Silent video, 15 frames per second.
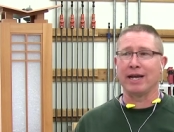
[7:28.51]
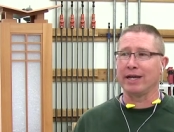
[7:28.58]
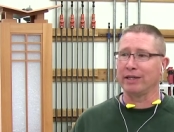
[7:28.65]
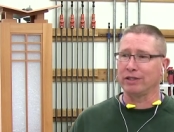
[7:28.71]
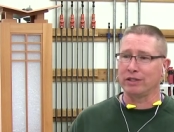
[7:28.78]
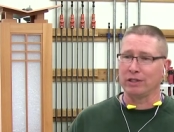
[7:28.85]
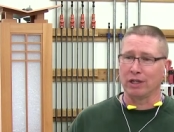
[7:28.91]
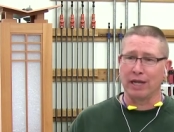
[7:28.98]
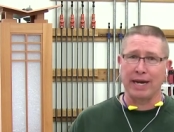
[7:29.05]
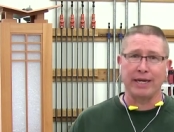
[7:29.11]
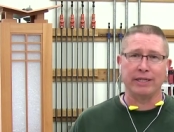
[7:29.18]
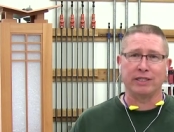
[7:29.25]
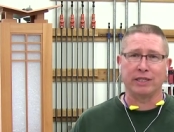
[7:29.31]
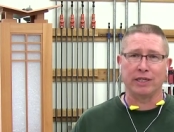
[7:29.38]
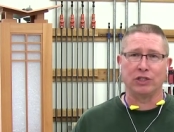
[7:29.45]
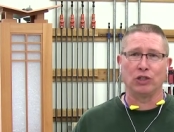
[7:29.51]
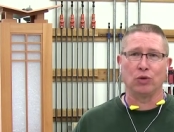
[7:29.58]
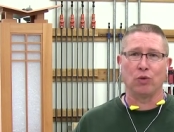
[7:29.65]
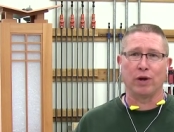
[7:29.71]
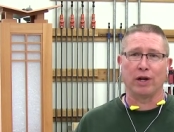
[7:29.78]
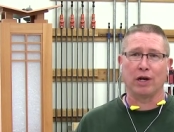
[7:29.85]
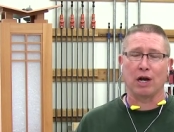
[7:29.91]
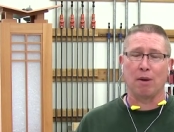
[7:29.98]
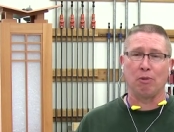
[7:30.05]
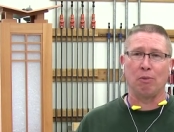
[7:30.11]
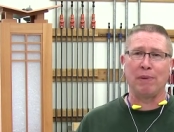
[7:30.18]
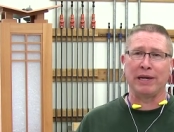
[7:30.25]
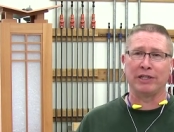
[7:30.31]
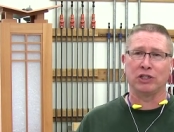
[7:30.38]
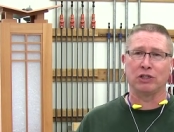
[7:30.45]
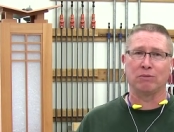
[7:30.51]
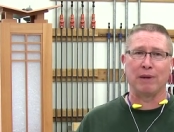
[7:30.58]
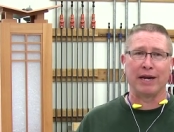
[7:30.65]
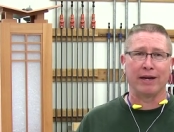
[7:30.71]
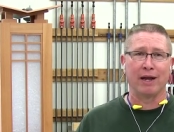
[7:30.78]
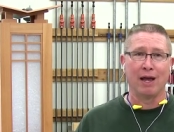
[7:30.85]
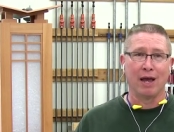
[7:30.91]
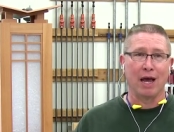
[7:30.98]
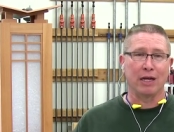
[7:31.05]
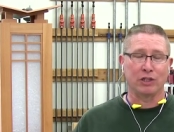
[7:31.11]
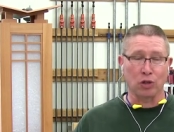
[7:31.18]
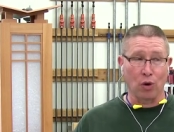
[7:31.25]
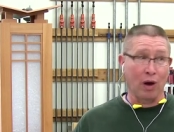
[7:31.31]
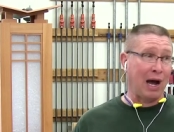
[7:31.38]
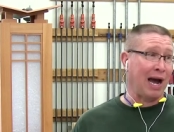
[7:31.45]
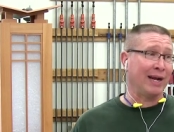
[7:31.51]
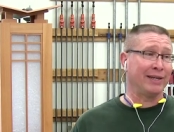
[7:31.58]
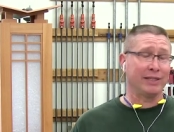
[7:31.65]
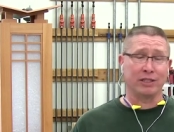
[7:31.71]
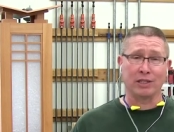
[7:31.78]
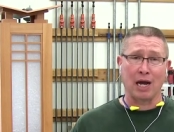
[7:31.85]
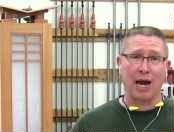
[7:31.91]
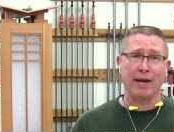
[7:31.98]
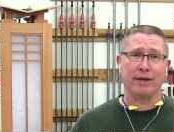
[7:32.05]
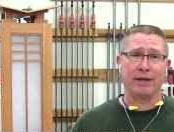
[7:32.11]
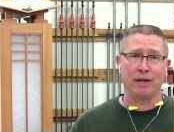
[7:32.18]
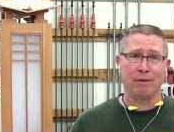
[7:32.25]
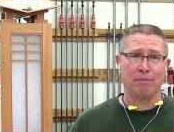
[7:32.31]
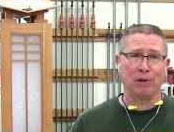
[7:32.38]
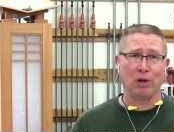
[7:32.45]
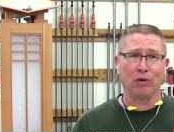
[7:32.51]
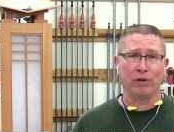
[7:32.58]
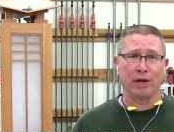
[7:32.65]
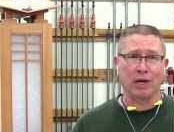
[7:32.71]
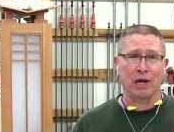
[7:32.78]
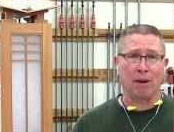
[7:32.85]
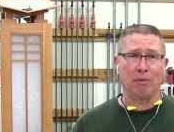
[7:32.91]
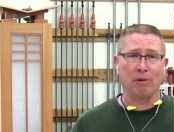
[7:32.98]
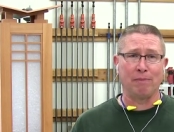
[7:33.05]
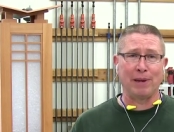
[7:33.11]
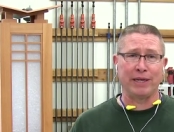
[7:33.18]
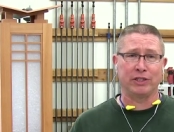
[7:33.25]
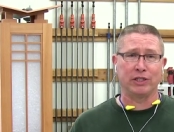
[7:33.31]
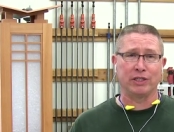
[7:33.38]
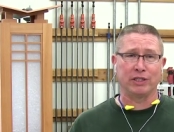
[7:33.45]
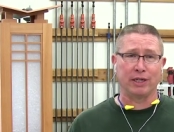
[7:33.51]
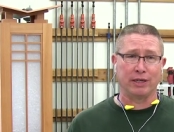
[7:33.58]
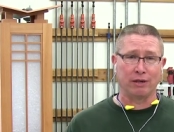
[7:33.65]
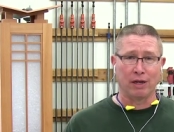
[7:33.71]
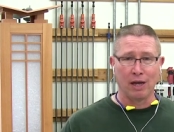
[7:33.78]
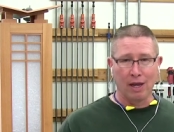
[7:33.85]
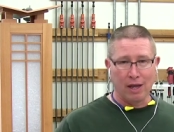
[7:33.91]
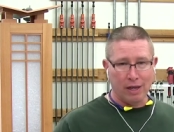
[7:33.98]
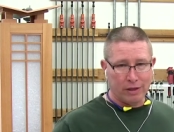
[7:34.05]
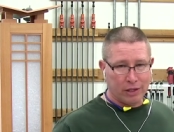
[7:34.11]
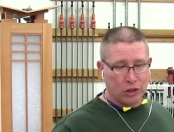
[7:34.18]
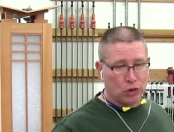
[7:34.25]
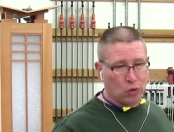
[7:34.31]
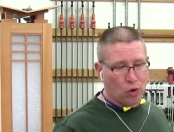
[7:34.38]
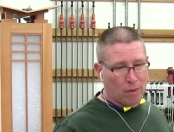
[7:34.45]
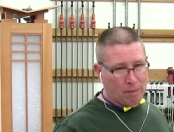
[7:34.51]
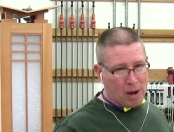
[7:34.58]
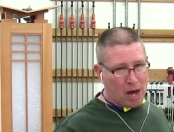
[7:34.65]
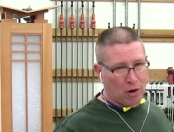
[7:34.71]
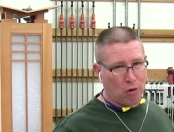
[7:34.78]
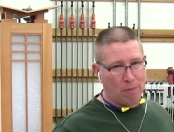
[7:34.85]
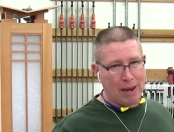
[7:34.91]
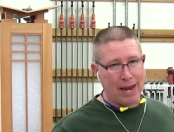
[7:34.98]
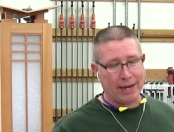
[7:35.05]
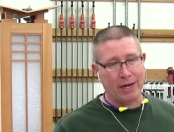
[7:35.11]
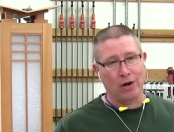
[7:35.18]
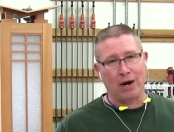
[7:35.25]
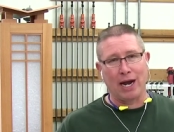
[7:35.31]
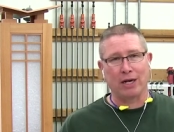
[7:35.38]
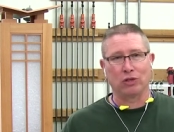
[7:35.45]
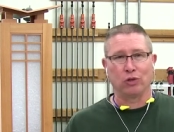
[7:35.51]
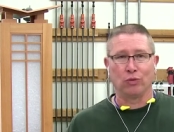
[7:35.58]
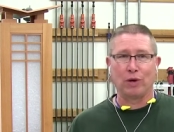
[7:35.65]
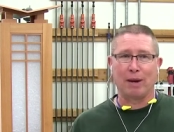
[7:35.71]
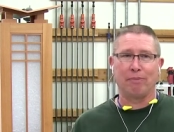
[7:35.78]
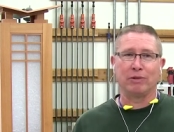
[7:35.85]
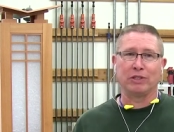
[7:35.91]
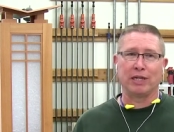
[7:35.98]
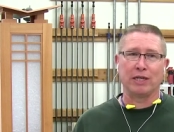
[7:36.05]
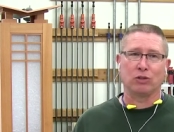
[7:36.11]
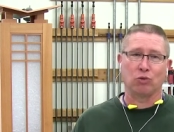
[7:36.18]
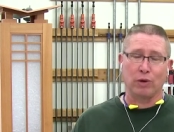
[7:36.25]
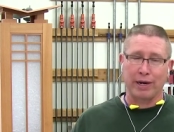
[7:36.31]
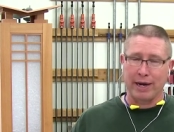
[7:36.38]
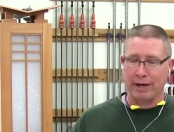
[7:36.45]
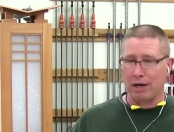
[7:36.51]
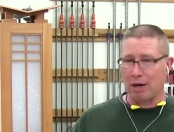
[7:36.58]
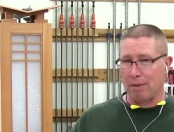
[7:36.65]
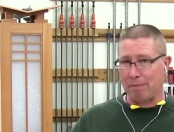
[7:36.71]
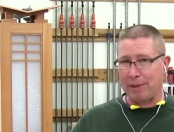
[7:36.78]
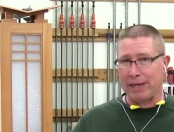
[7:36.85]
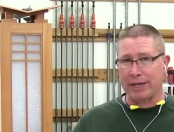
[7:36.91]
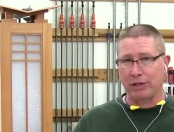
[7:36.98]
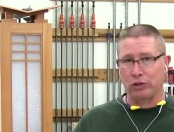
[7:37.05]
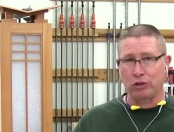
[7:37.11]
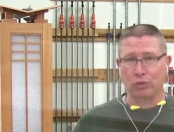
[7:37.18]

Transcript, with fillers: and the lady said she wanted a couple benches made. So I designed and built a couple of benches, and the short model back here actually represents what ended up being